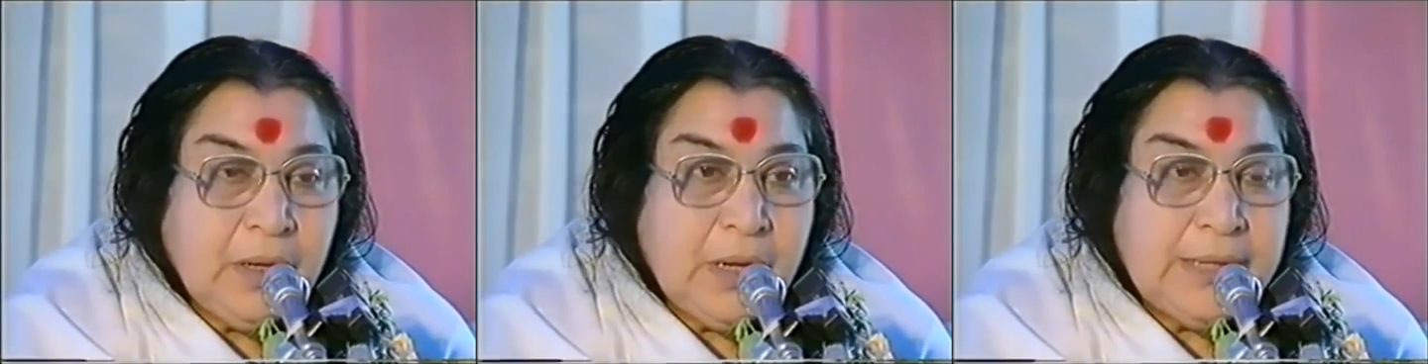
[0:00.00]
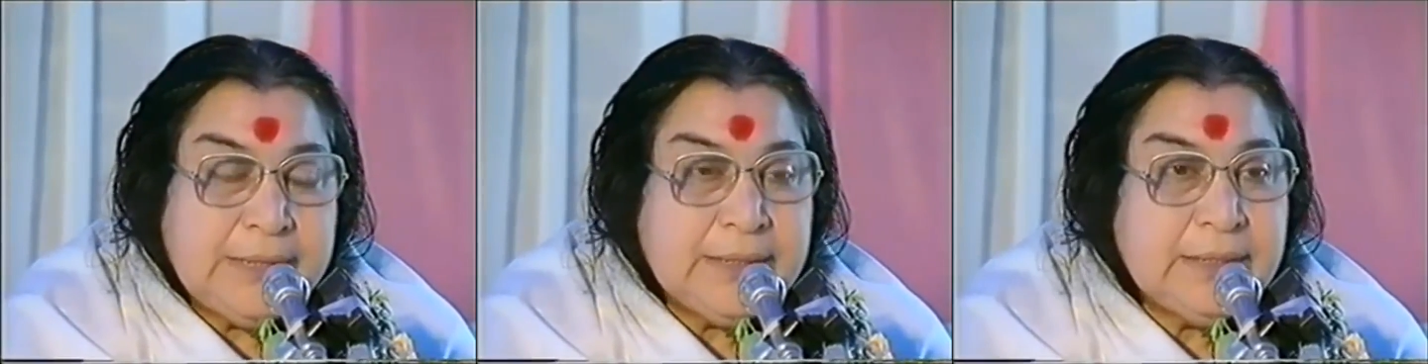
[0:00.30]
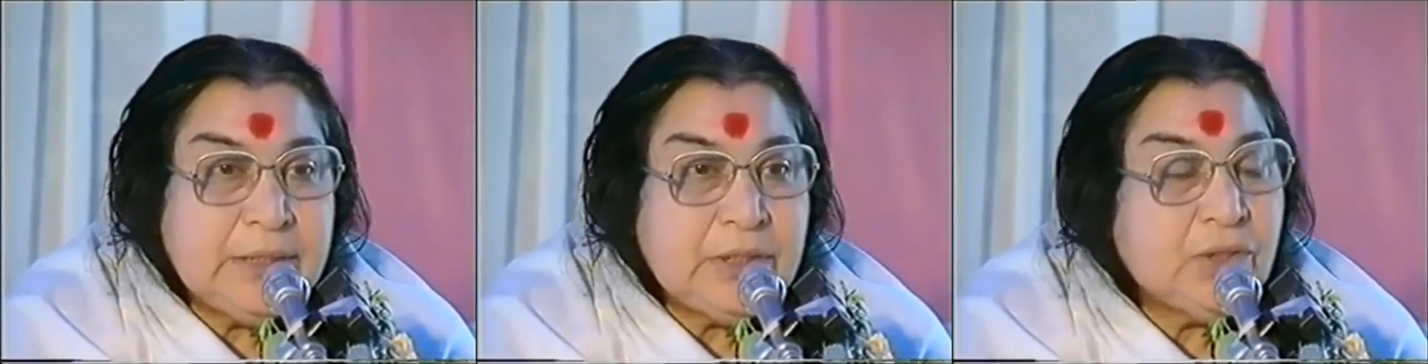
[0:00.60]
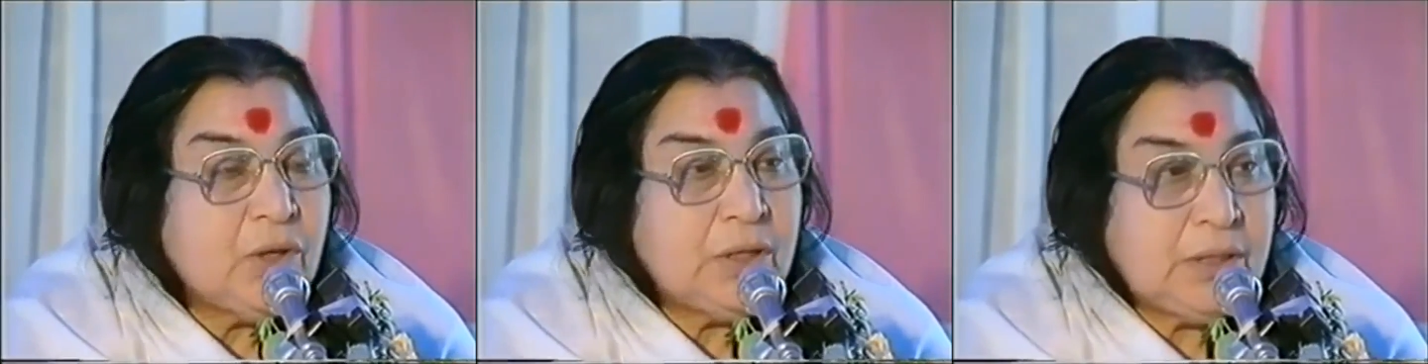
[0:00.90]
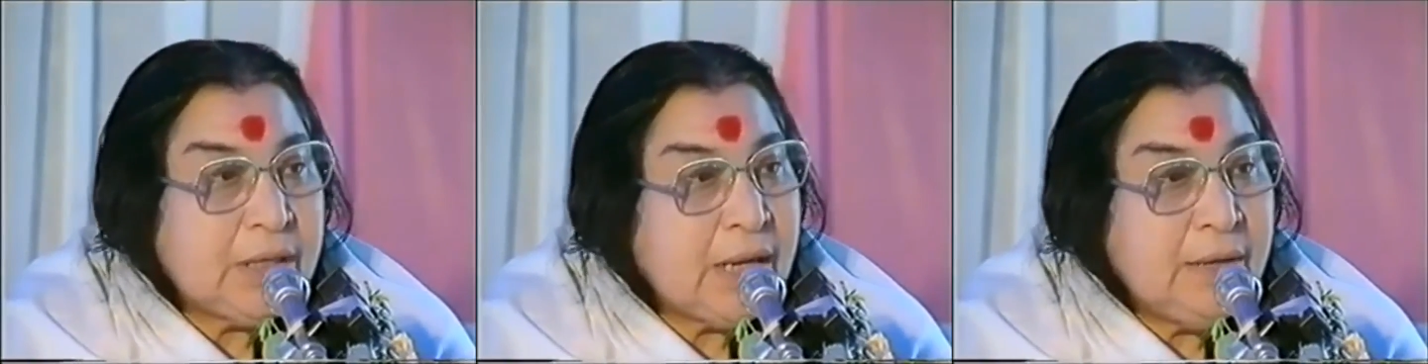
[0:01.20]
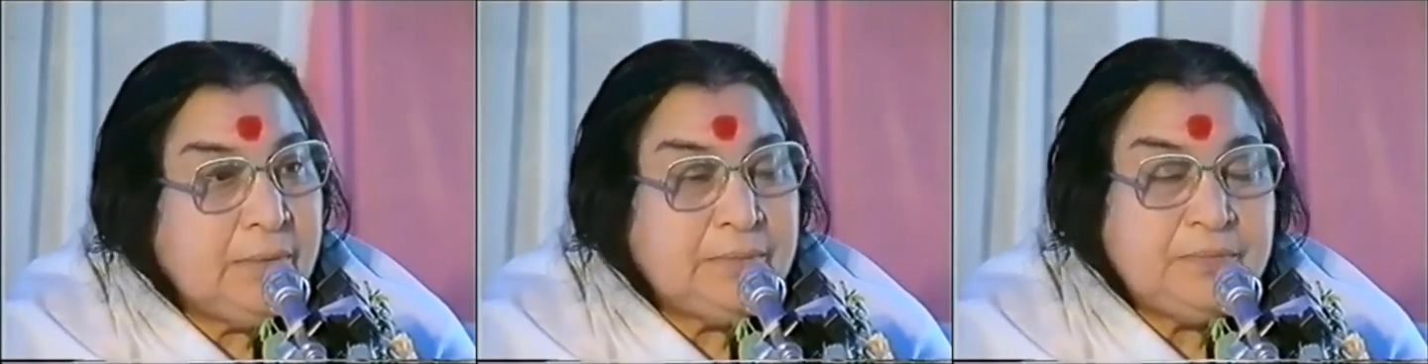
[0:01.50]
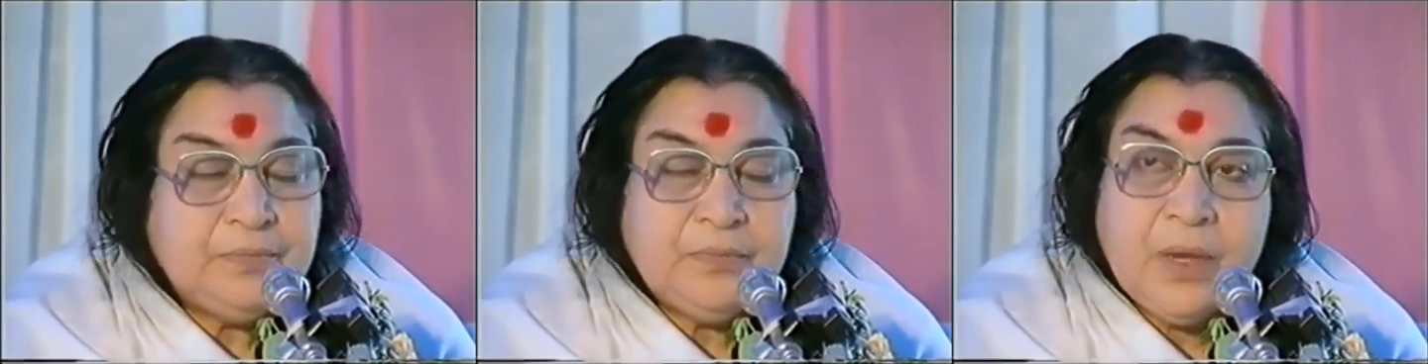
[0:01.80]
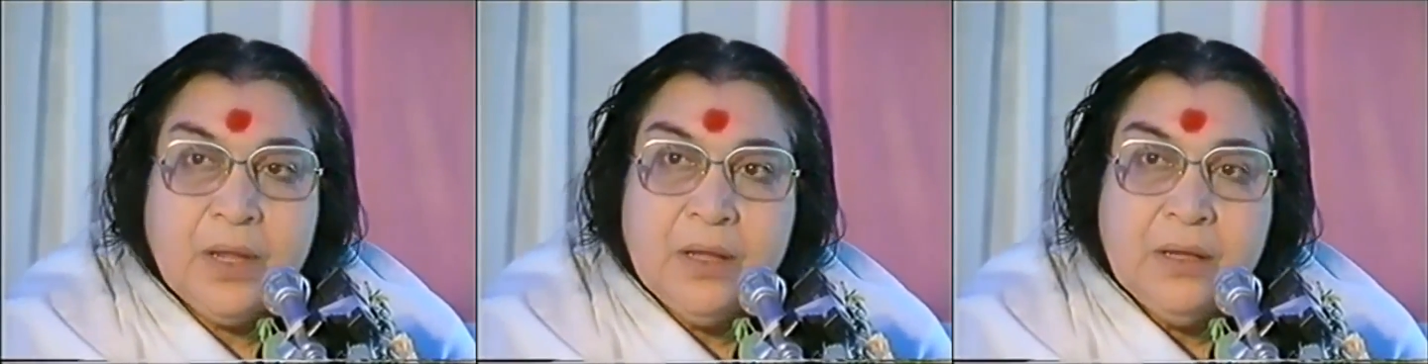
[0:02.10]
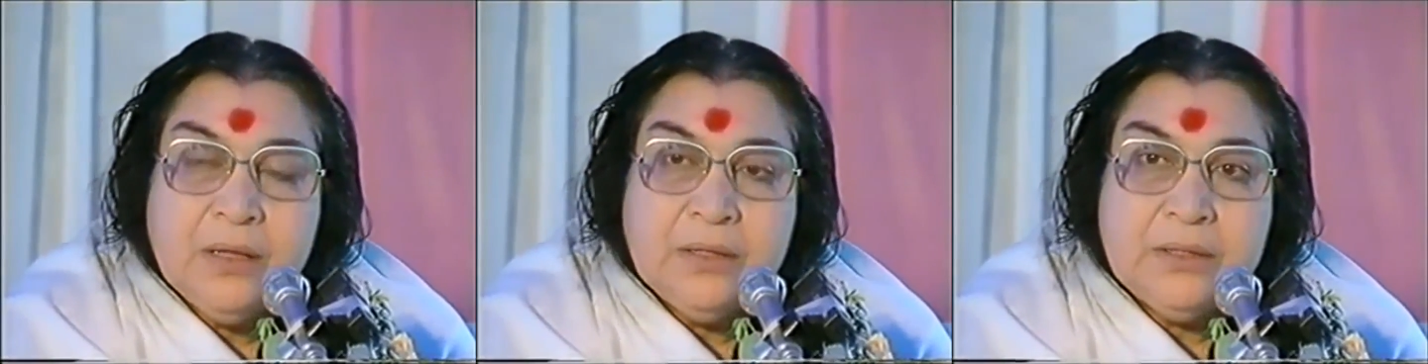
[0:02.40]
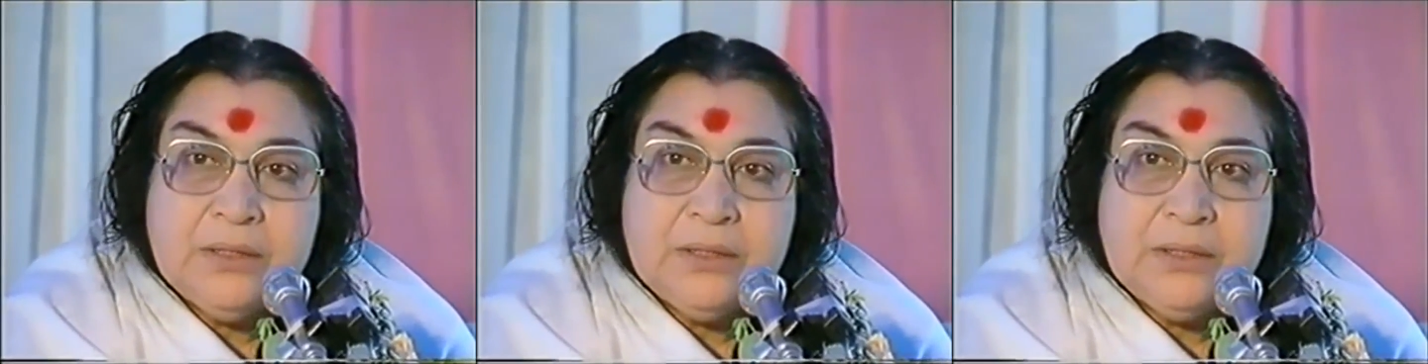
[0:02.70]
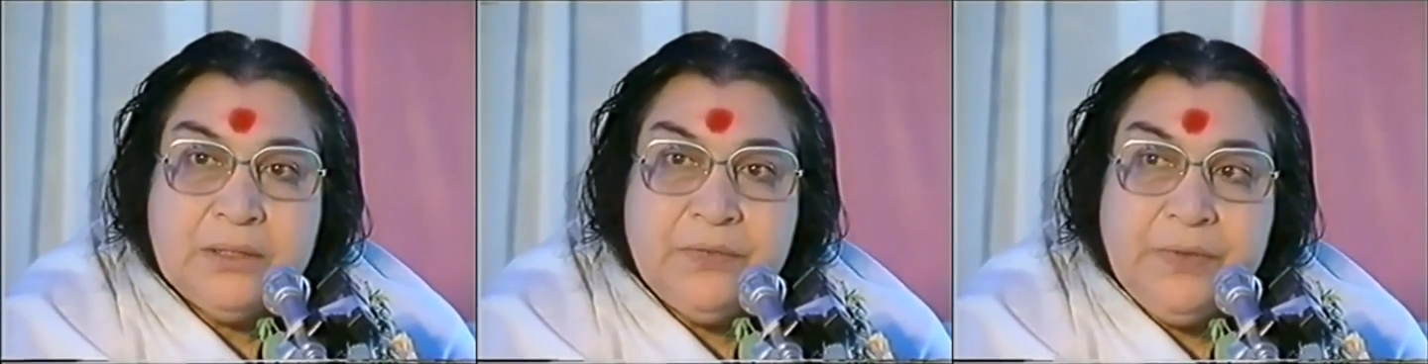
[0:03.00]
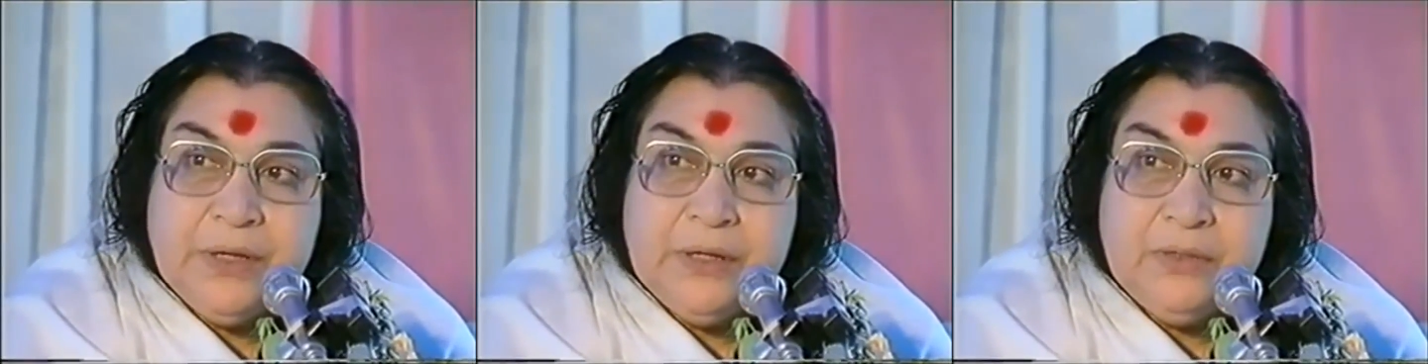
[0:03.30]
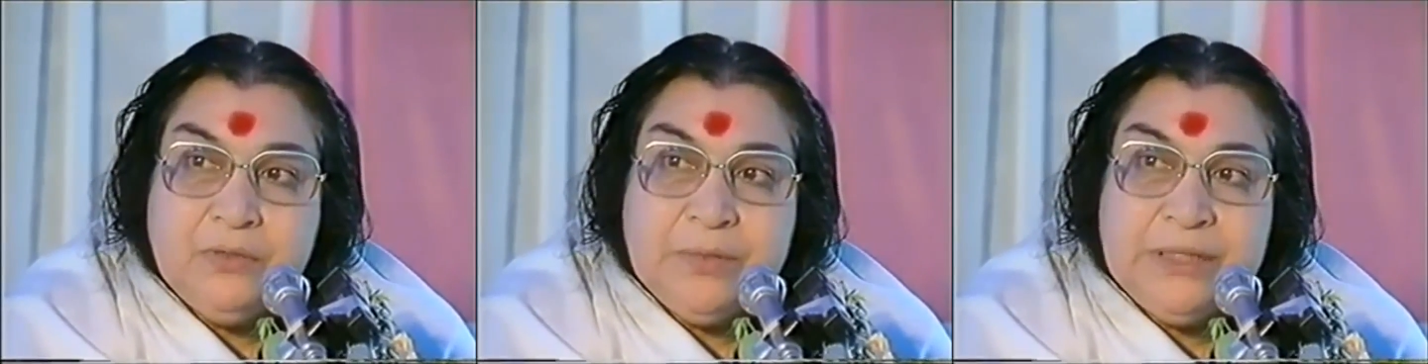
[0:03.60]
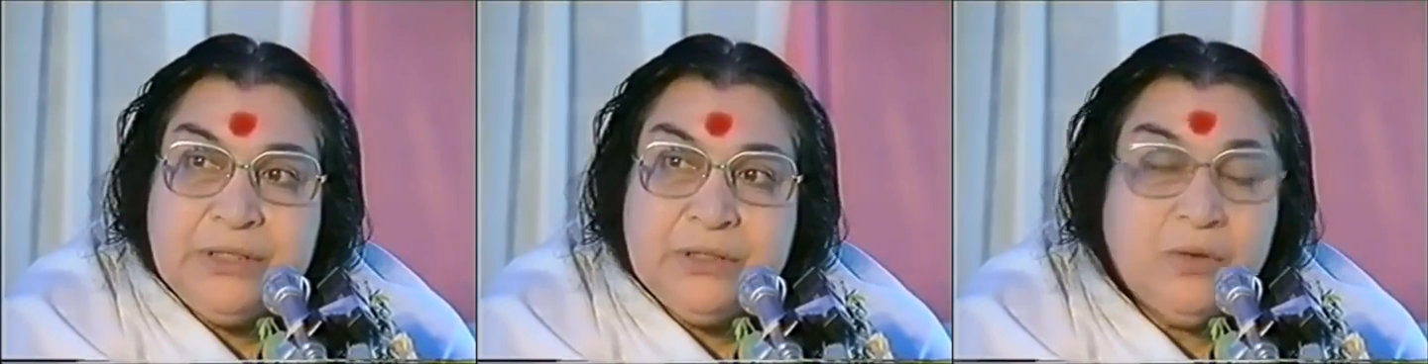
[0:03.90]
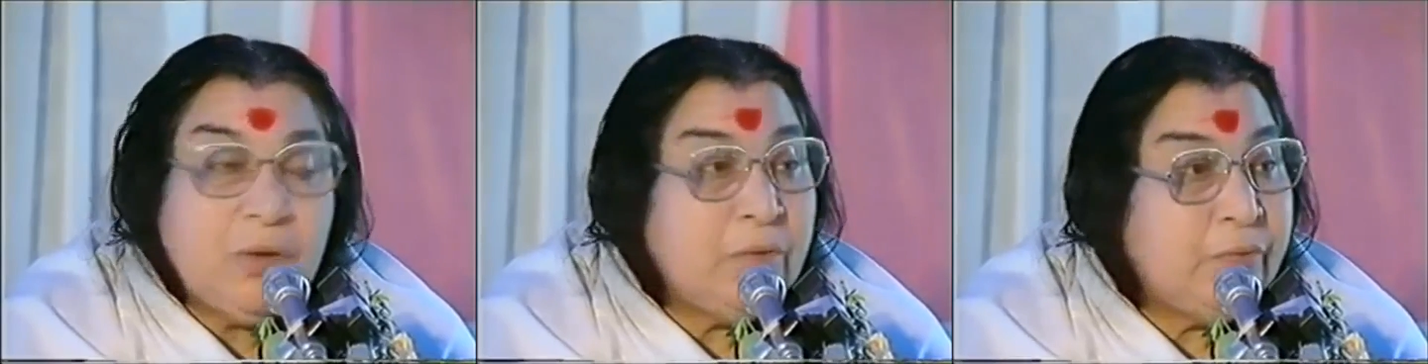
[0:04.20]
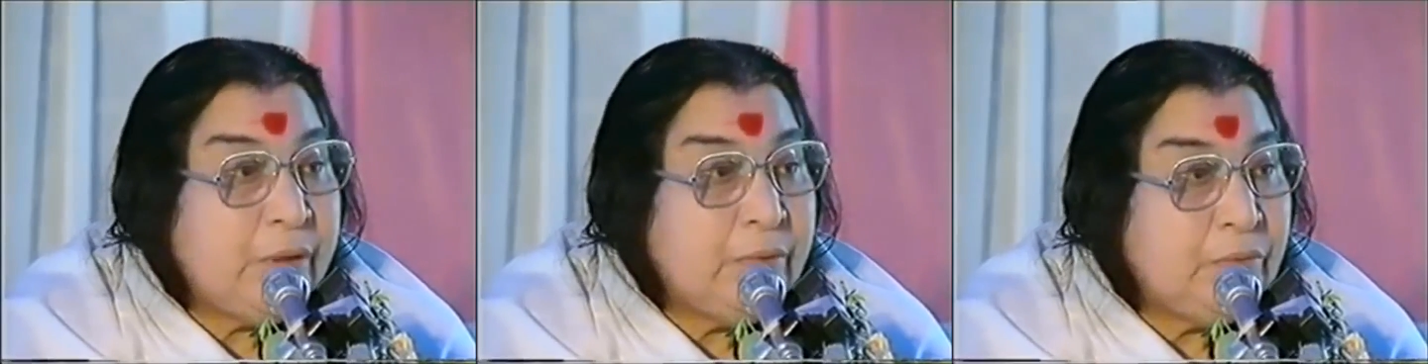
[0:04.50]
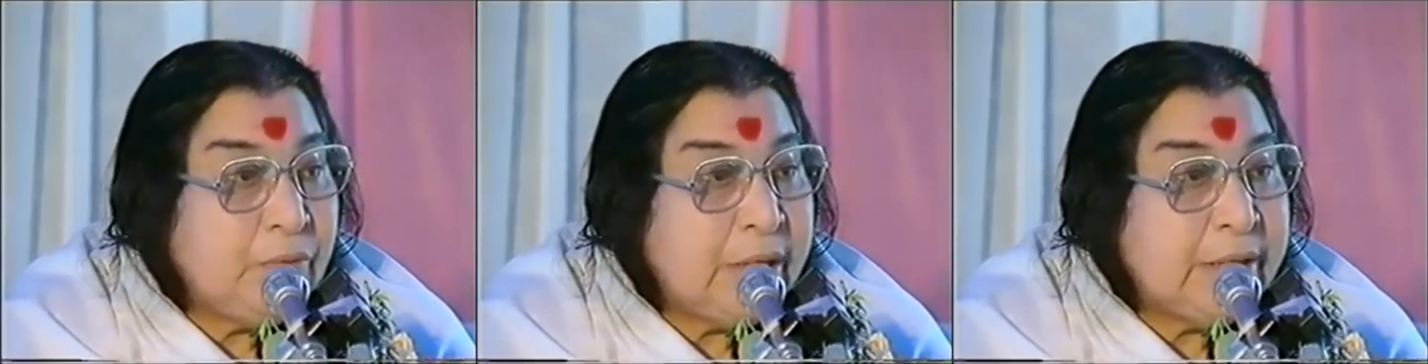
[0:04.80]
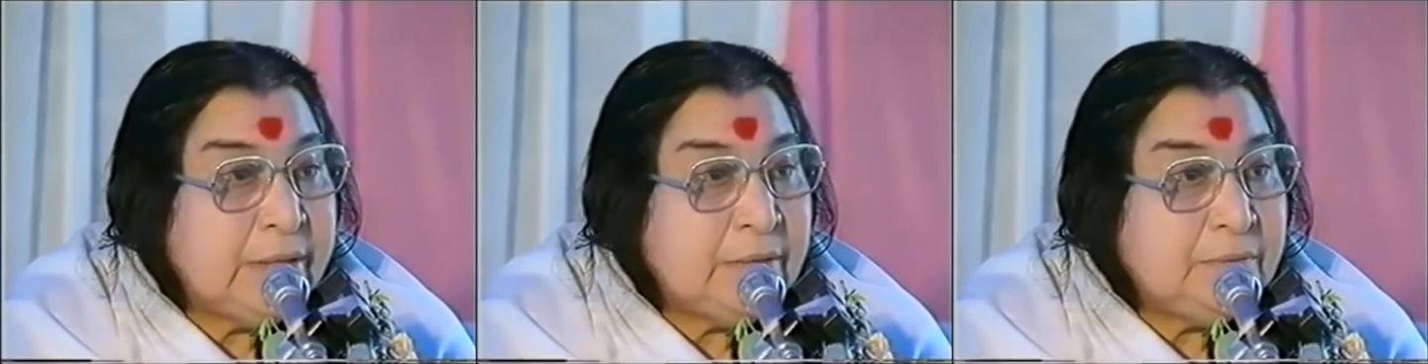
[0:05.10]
at such a short time. It's difficult to mention all of them together.